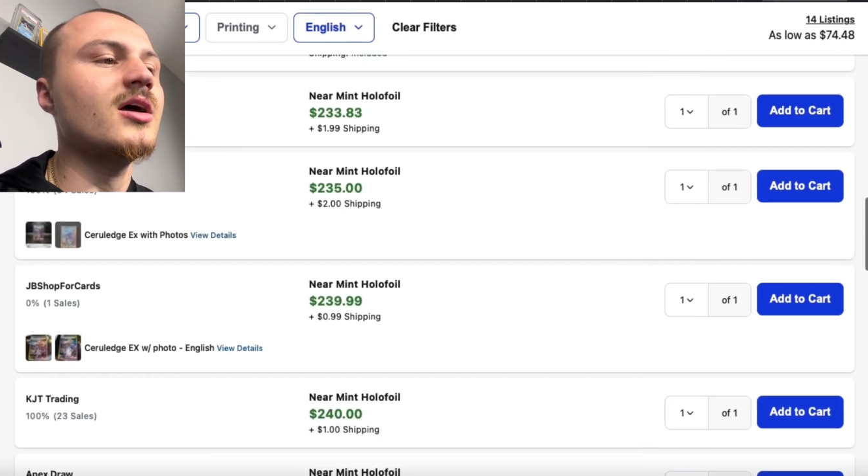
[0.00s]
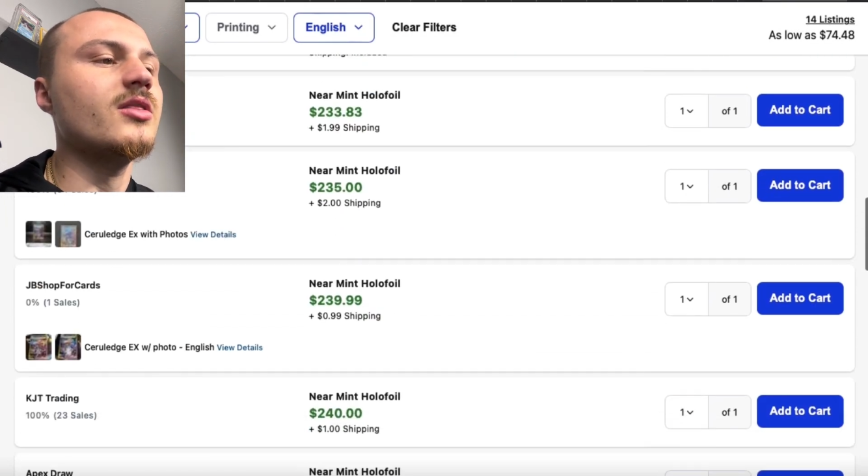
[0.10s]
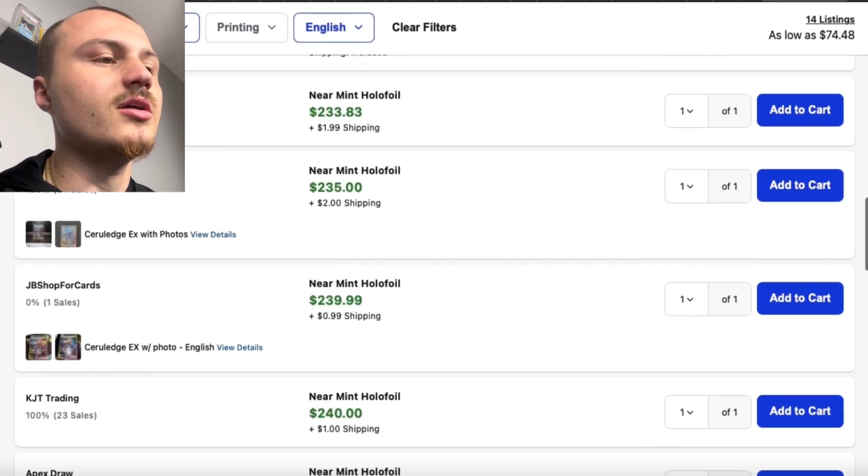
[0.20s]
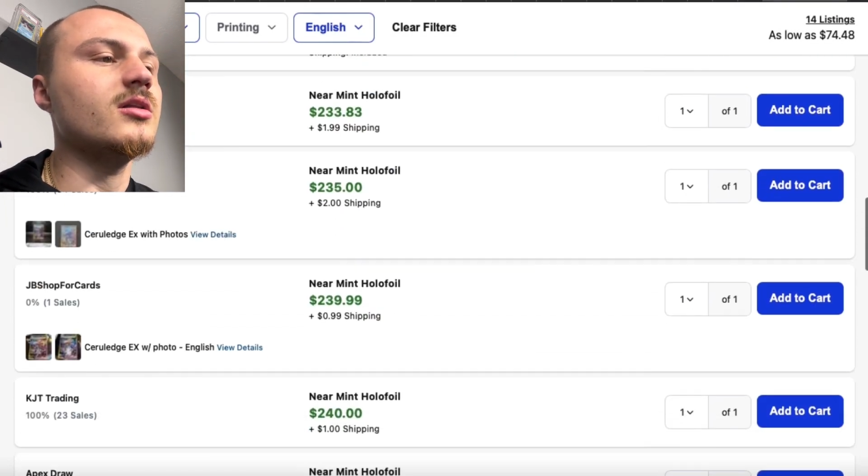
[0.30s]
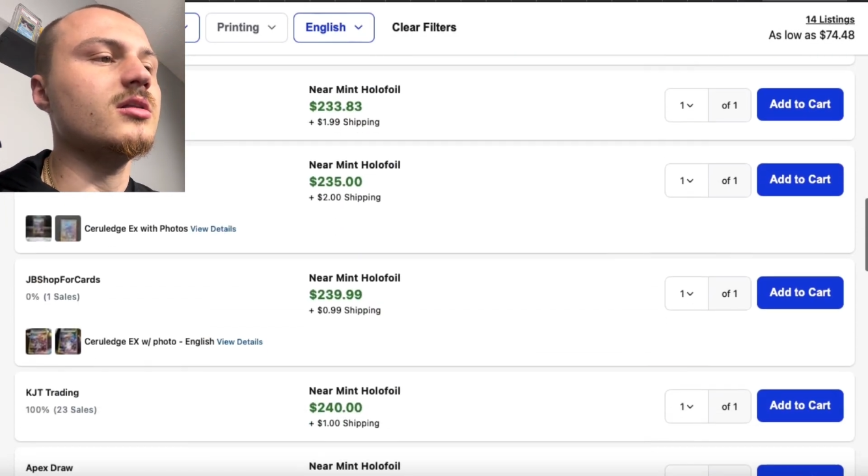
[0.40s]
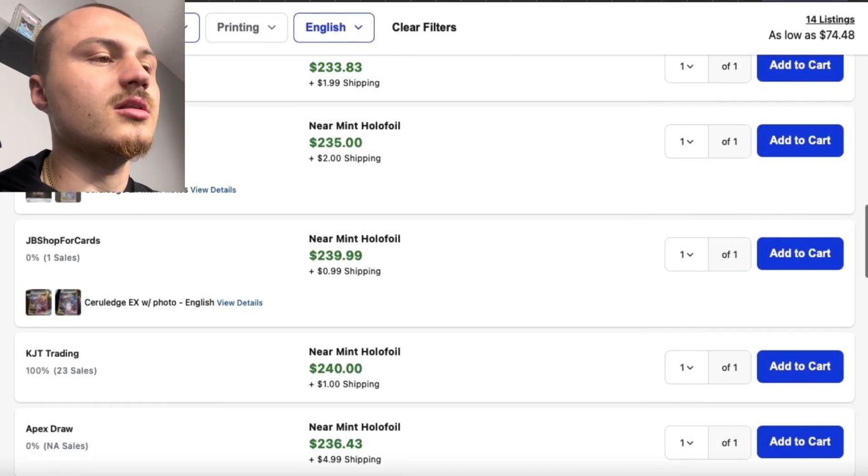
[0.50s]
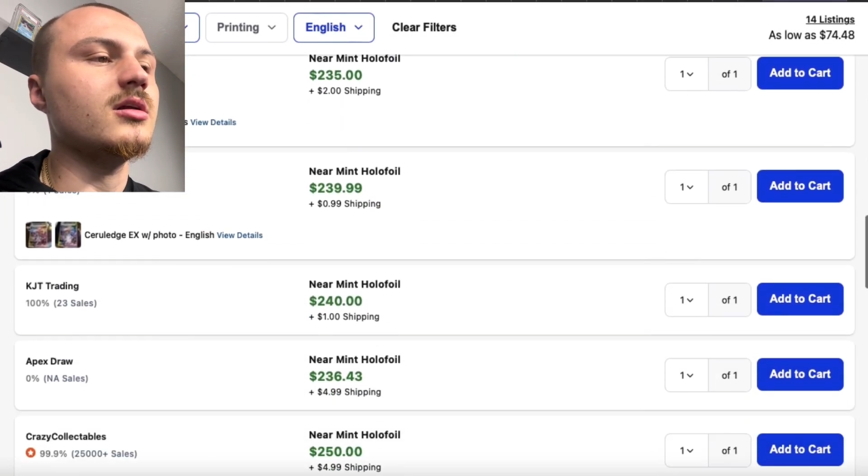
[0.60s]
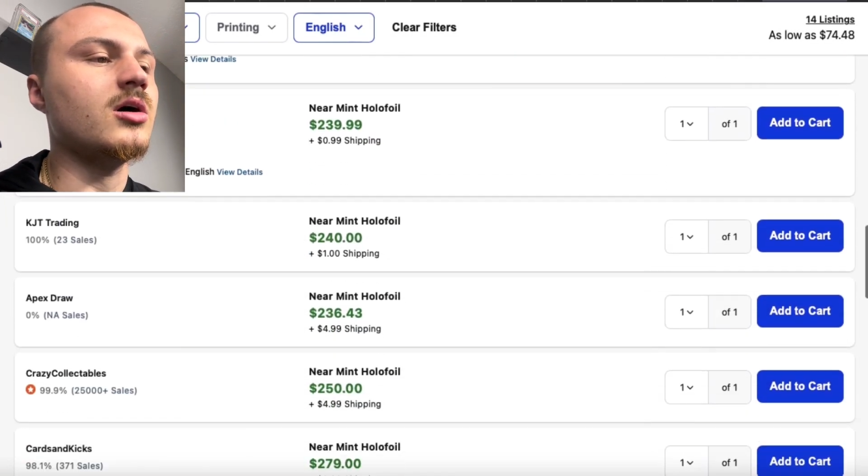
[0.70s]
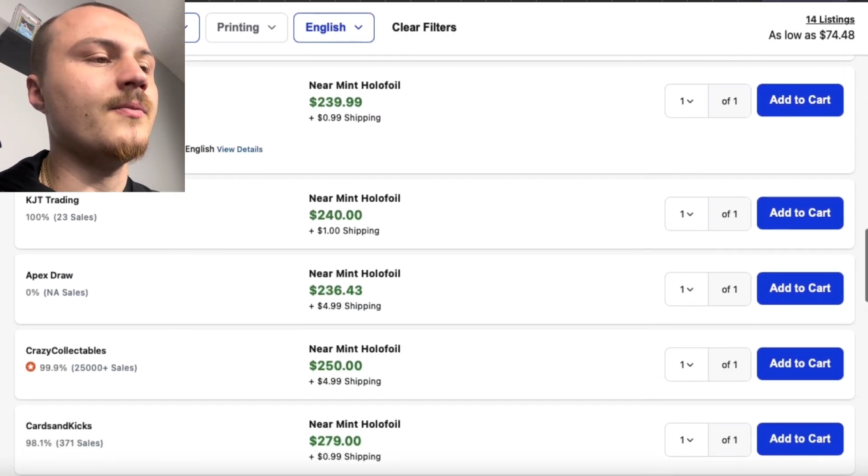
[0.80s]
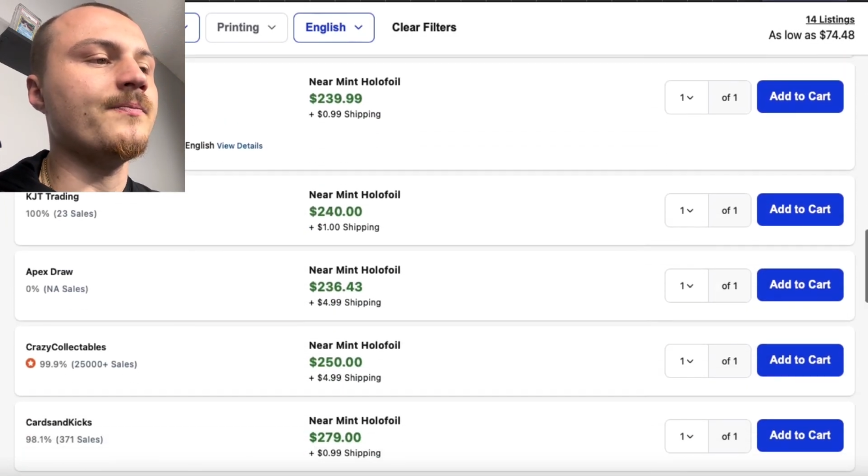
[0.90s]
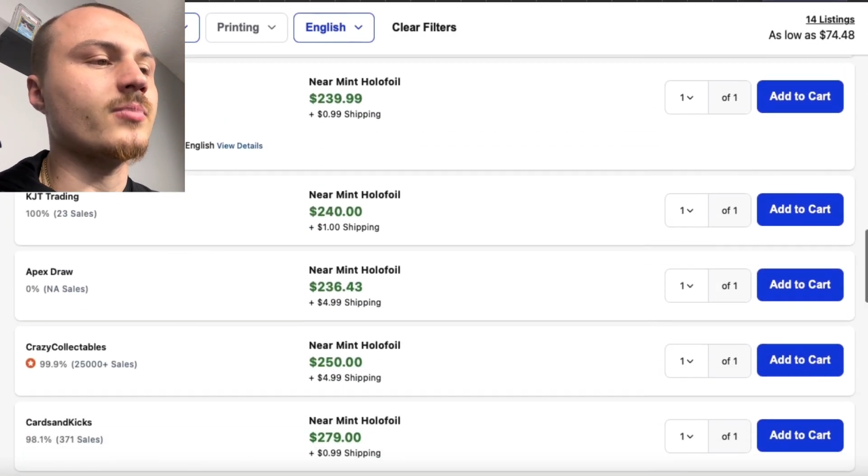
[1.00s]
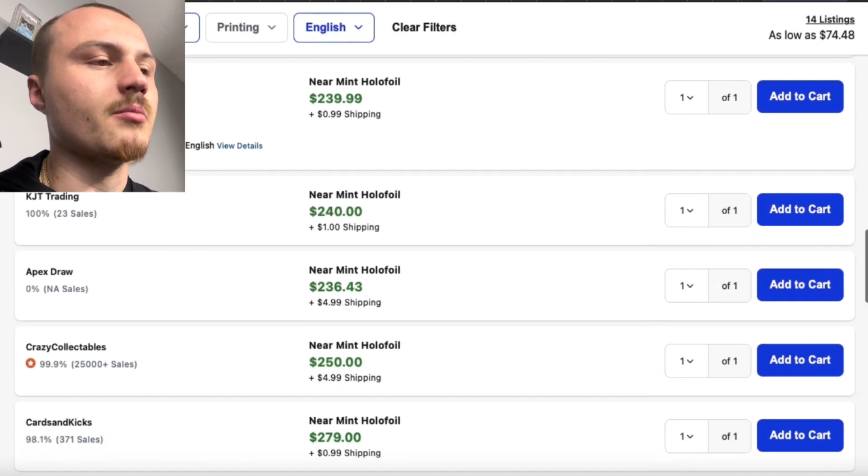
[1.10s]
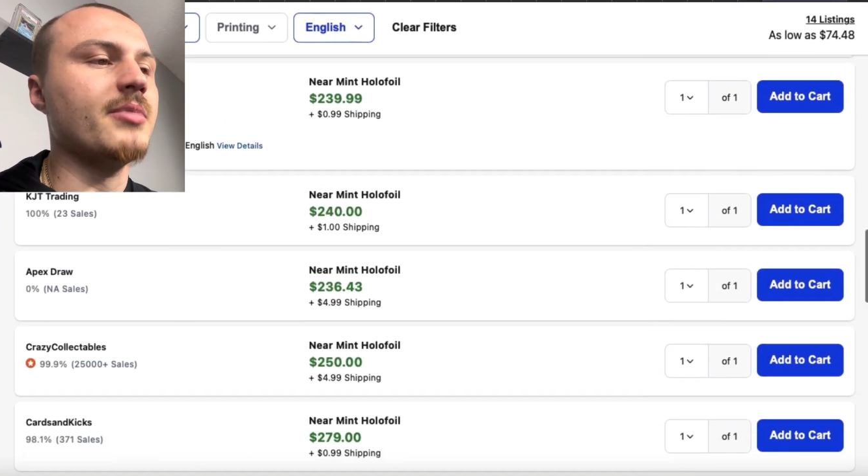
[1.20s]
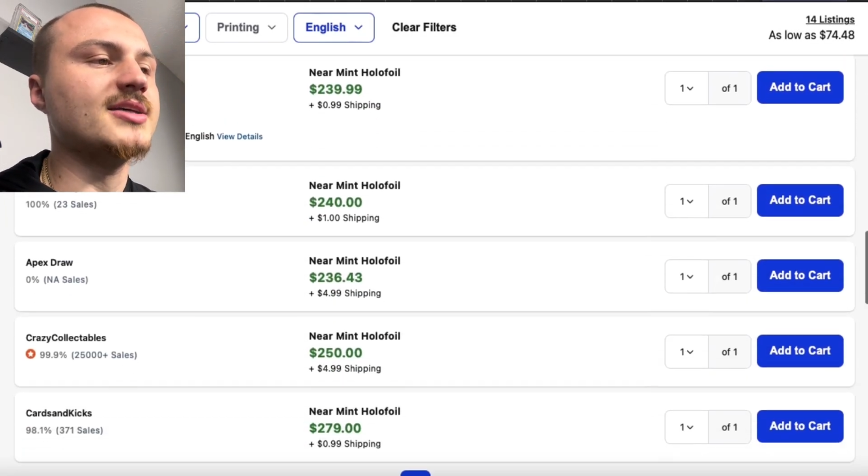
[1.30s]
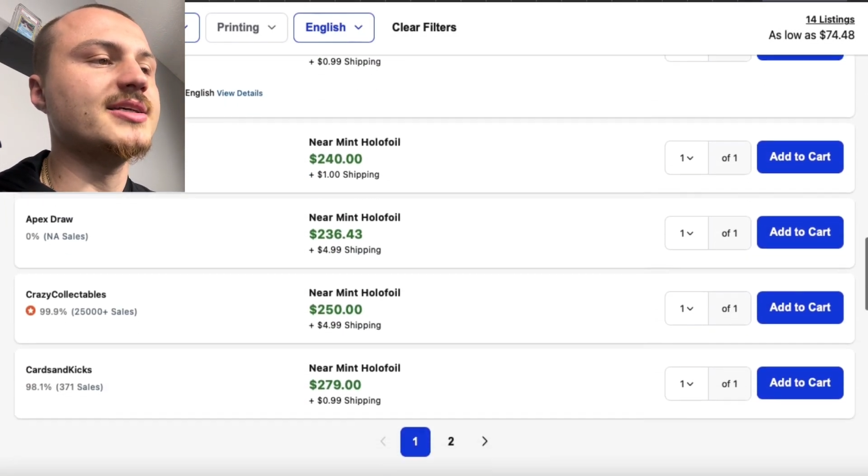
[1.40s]
the
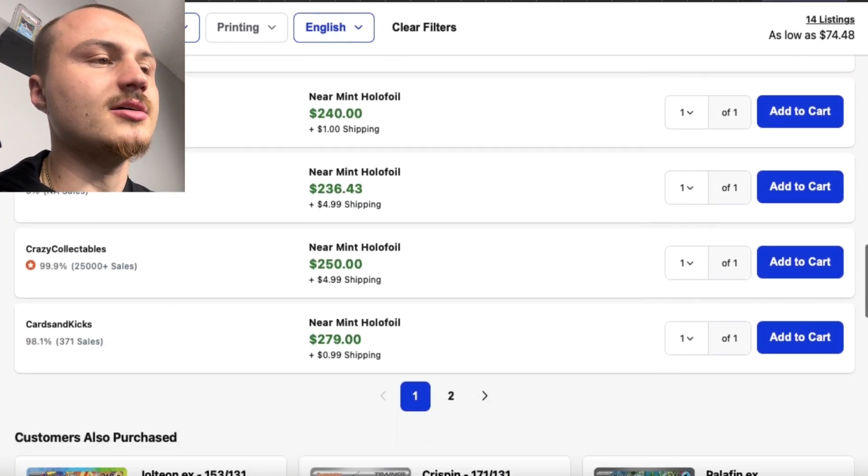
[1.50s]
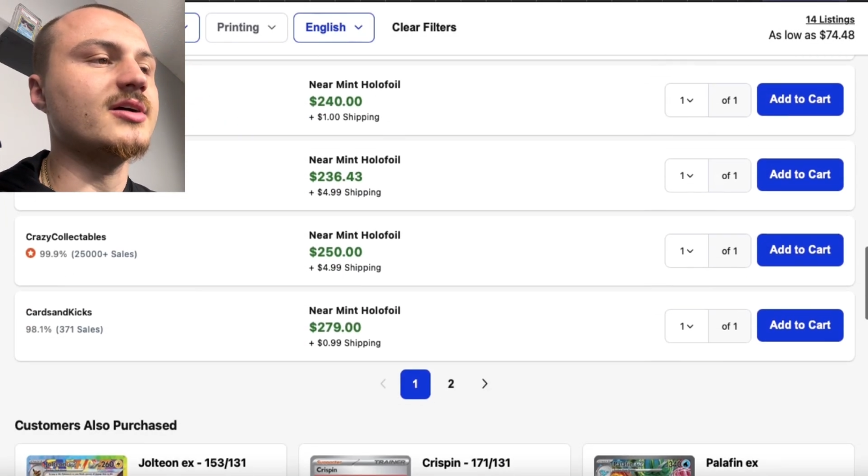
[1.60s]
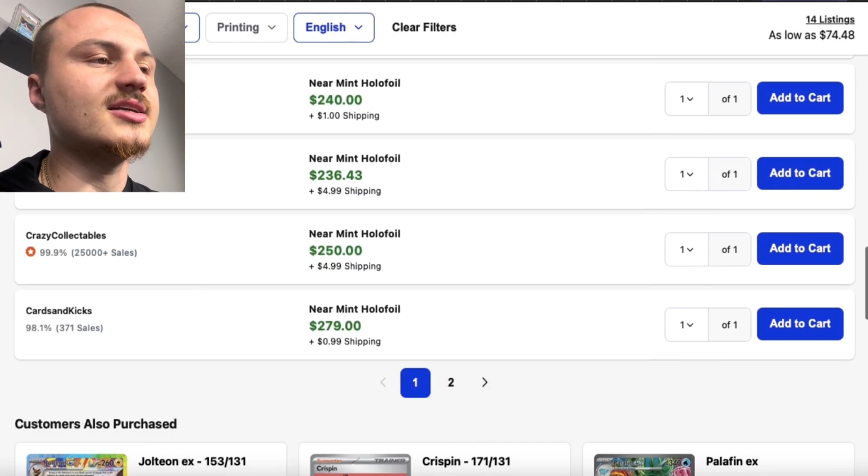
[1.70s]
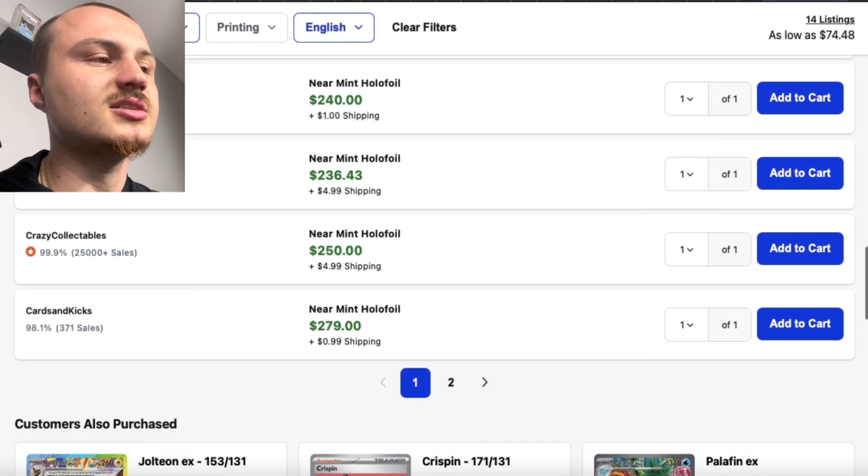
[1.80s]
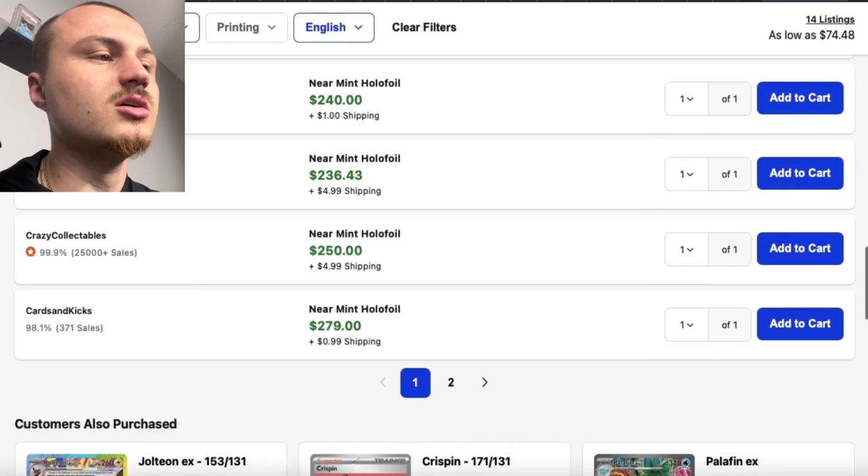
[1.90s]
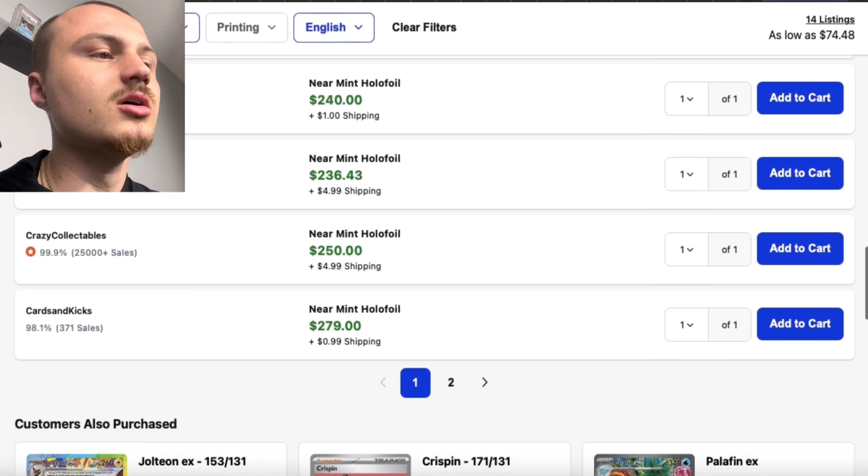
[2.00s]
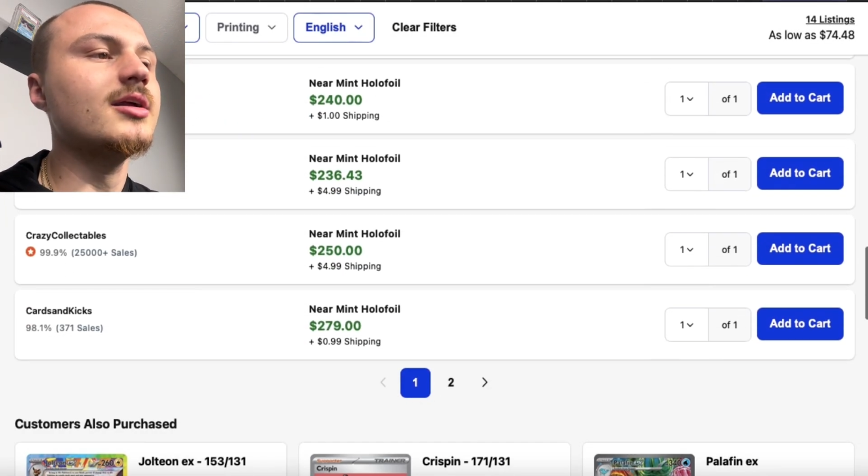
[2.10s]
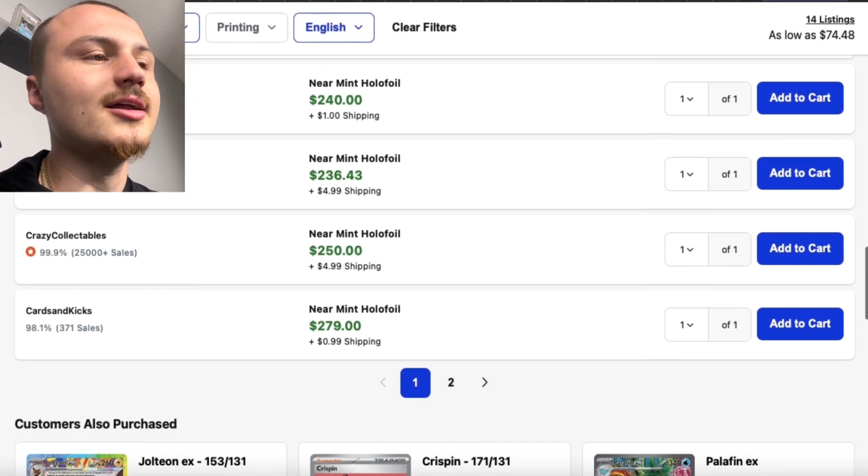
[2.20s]
bestseller that starred,